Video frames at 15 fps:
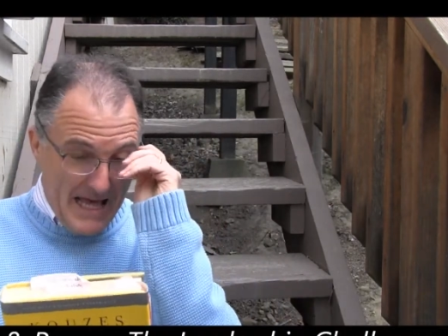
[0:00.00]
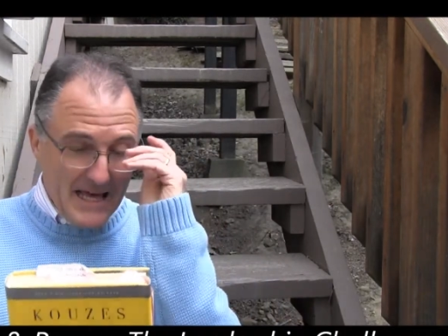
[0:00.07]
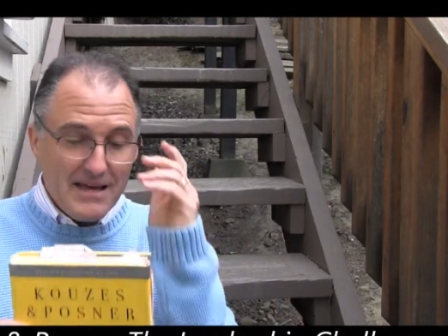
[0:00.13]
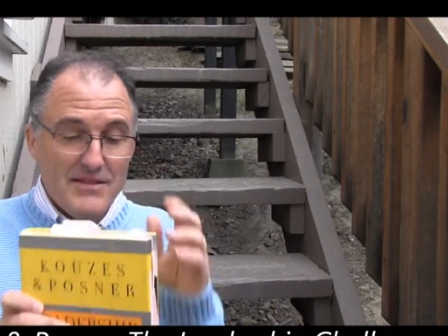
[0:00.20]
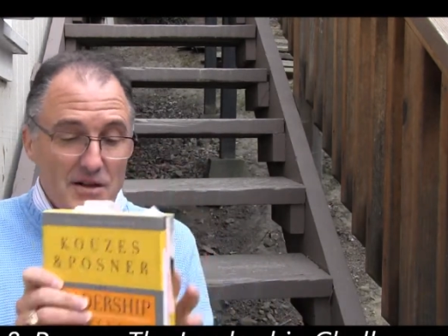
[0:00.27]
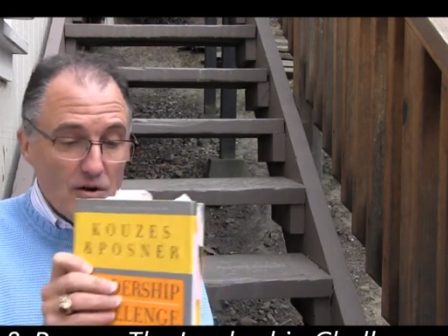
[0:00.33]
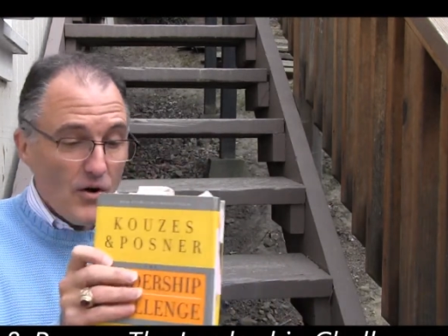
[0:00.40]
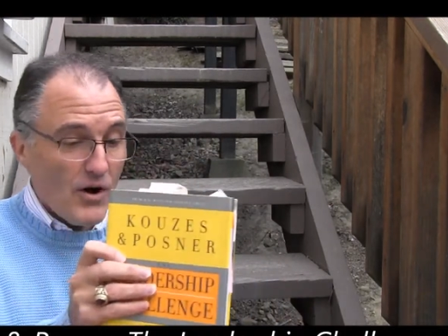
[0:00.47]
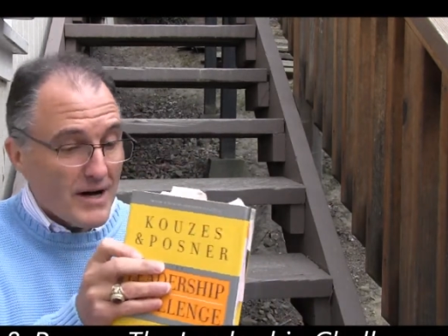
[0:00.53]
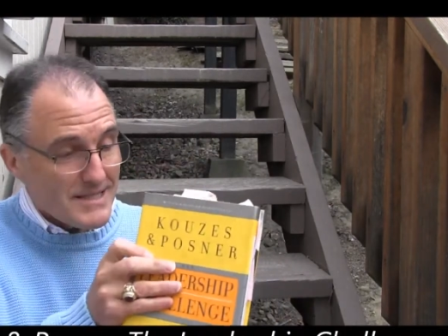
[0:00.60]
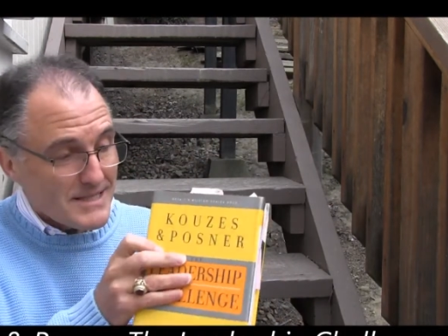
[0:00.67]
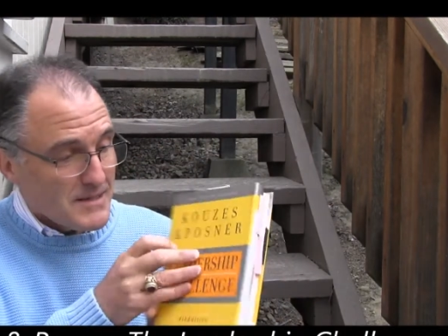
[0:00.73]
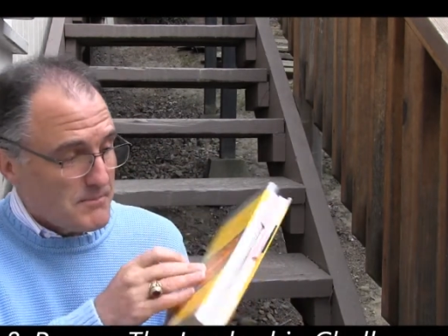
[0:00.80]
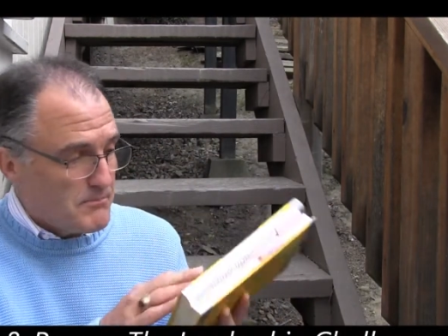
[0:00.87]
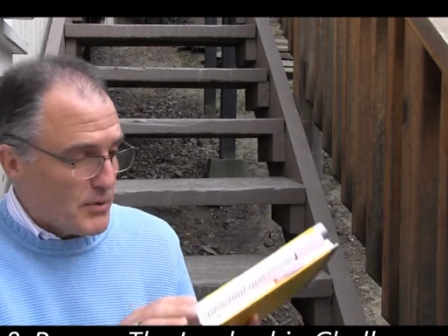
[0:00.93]
in their
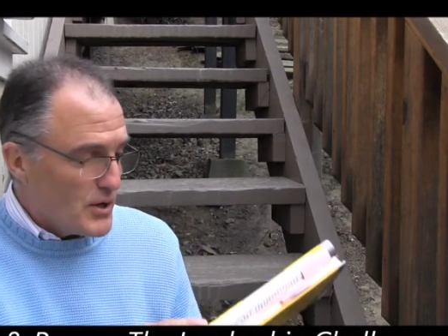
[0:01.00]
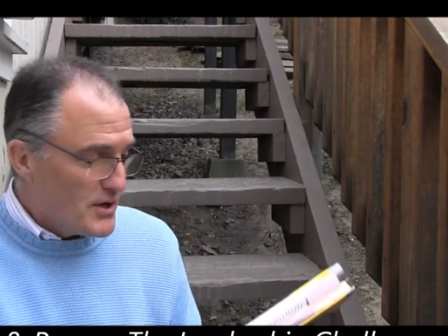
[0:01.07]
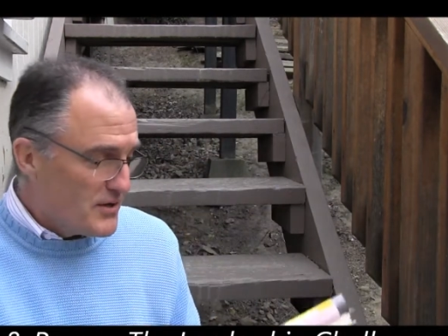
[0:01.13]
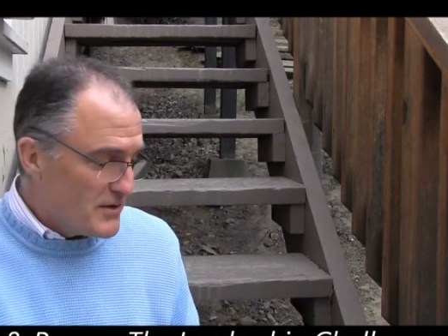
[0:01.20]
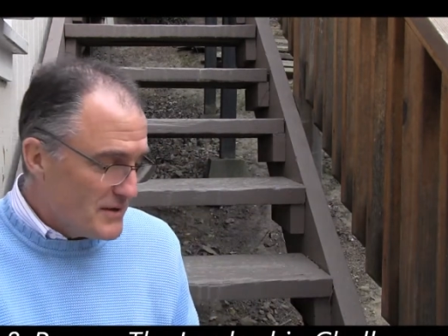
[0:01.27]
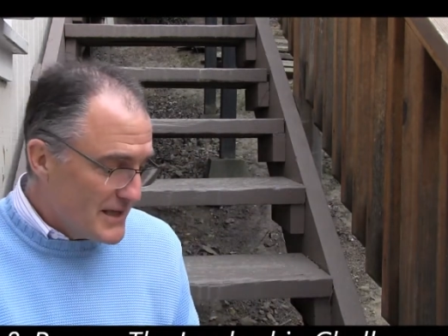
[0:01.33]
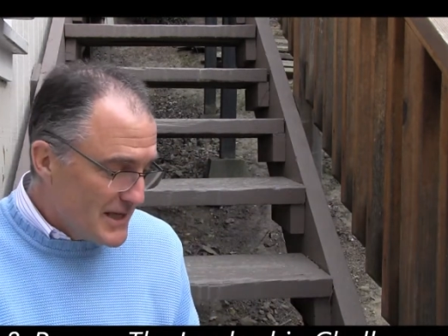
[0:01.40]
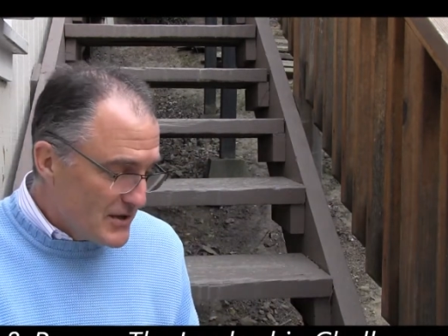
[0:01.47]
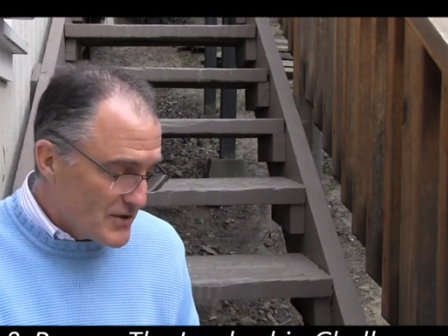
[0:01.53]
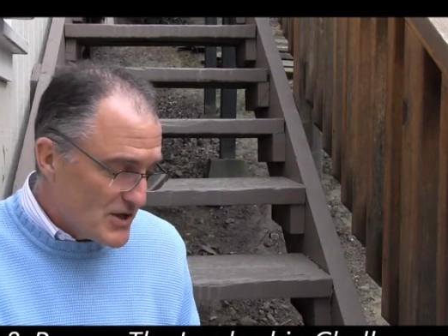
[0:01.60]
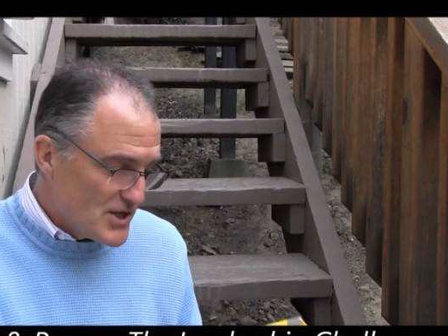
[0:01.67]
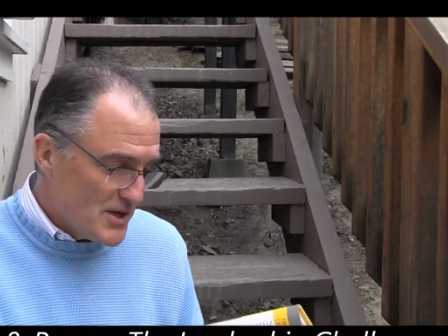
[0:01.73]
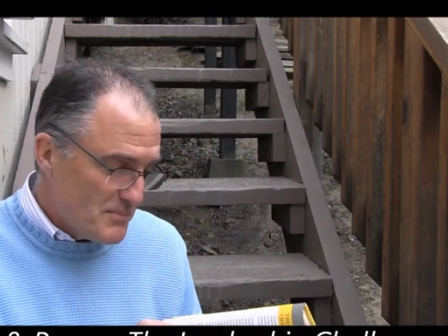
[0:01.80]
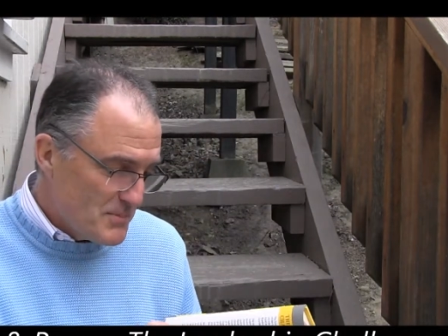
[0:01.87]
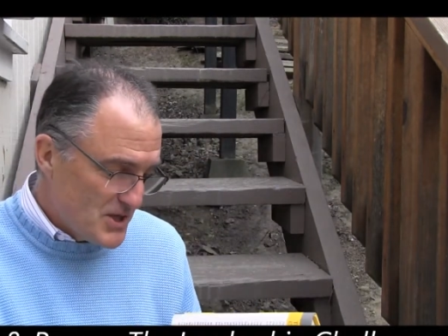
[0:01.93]
awesome book, The
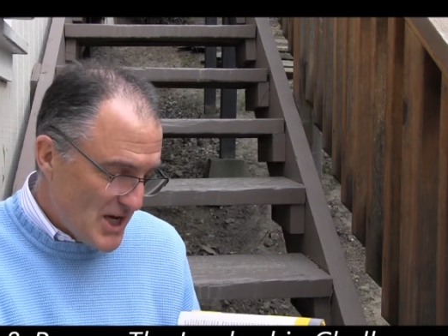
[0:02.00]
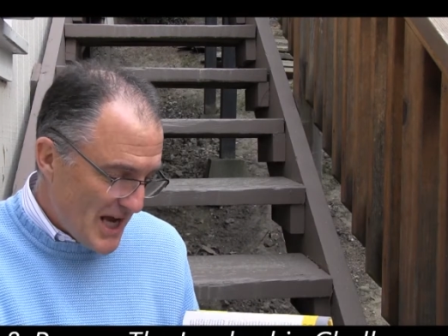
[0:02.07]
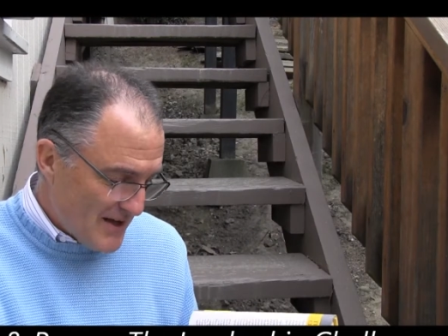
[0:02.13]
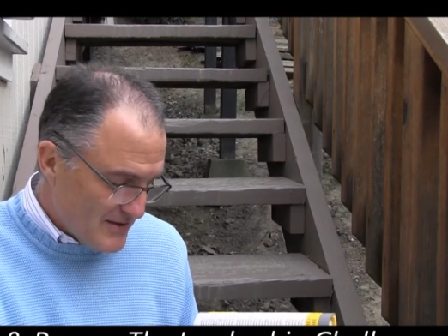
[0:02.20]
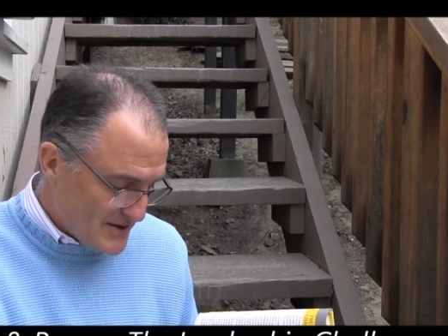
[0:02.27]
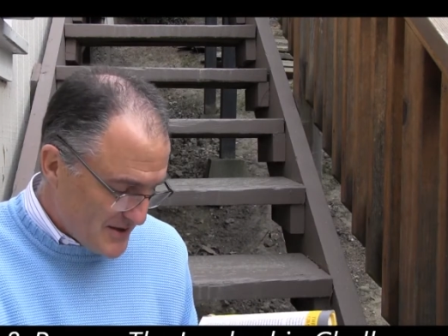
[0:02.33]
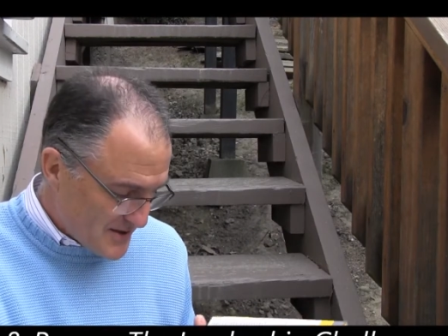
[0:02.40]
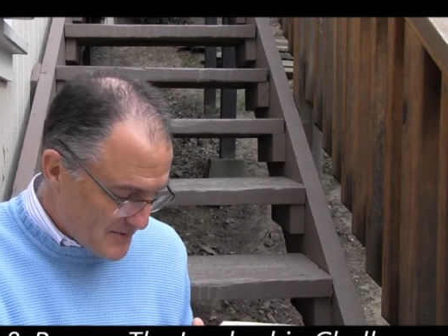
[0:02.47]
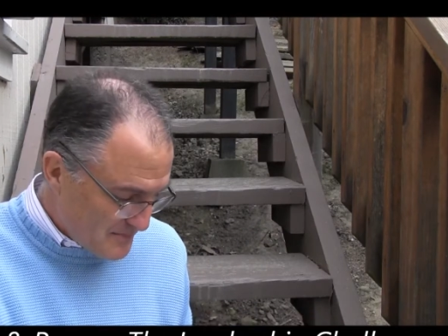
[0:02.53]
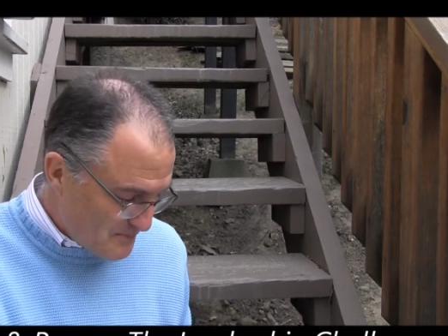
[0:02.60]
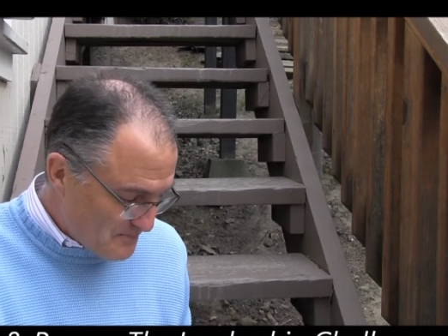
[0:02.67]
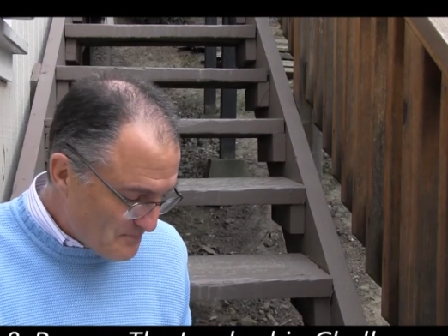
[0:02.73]
Leadership Challenge.